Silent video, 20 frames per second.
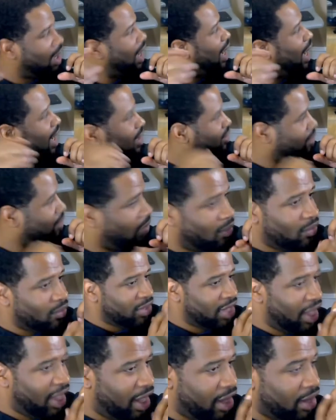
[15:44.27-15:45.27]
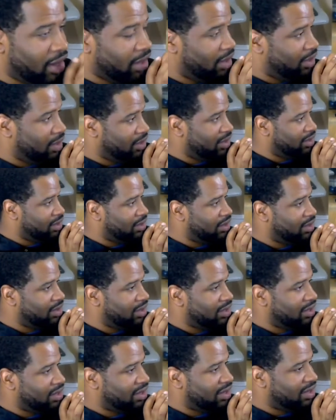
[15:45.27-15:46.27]
I don't care.
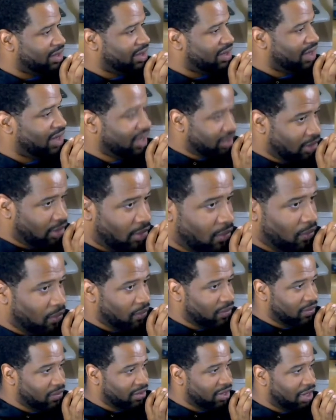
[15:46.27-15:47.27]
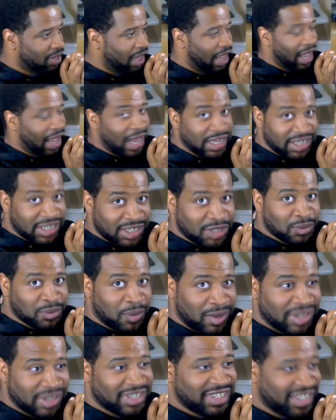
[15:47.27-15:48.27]
I don't. I just
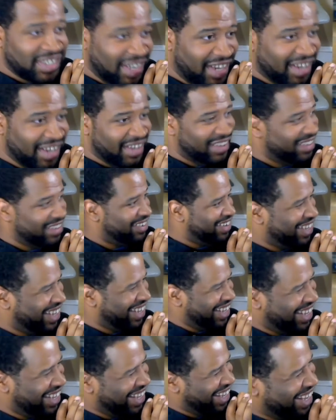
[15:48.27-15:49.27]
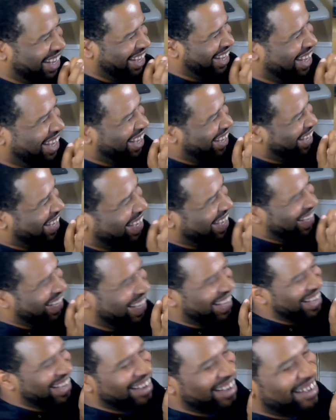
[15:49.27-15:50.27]
want to see
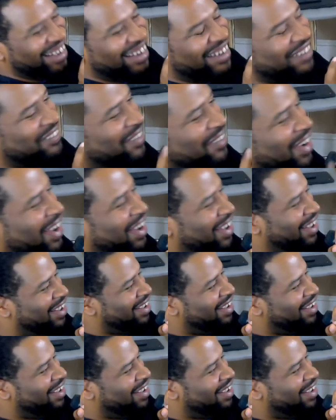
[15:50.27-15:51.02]
it. All right.